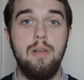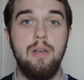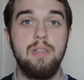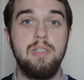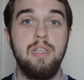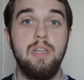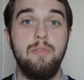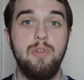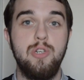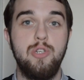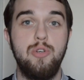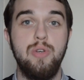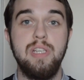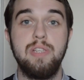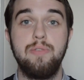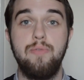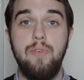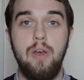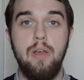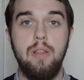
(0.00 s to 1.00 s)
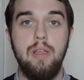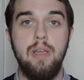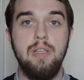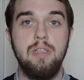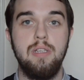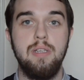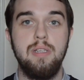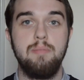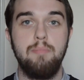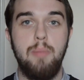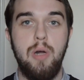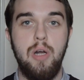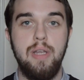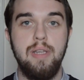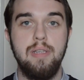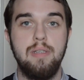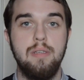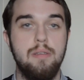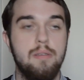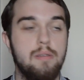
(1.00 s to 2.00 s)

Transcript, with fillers: as he retreats further into his mind.